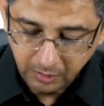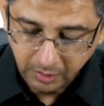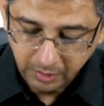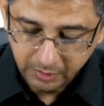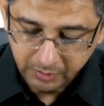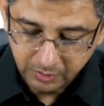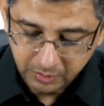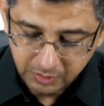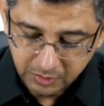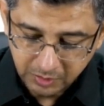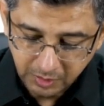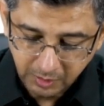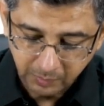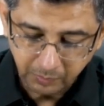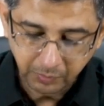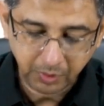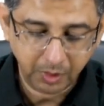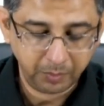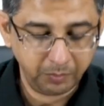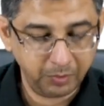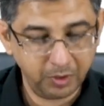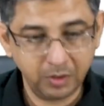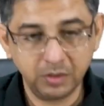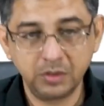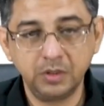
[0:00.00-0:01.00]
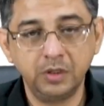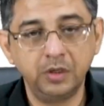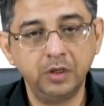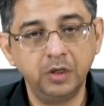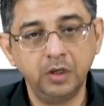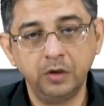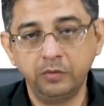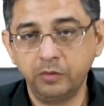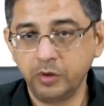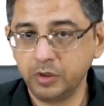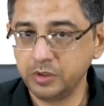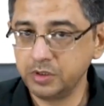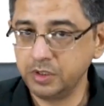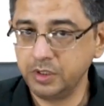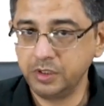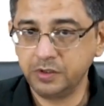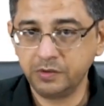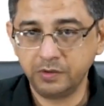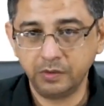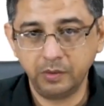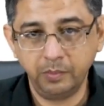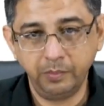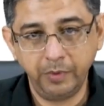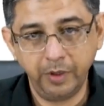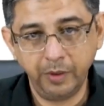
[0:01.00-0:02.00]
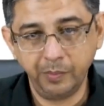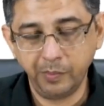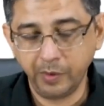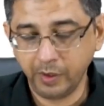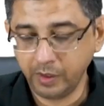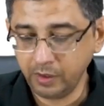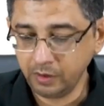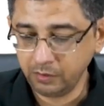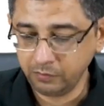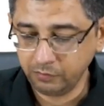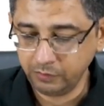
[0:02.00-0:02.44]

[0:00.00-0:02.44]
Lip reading: at the same time, because third nerve originates from the midbrain,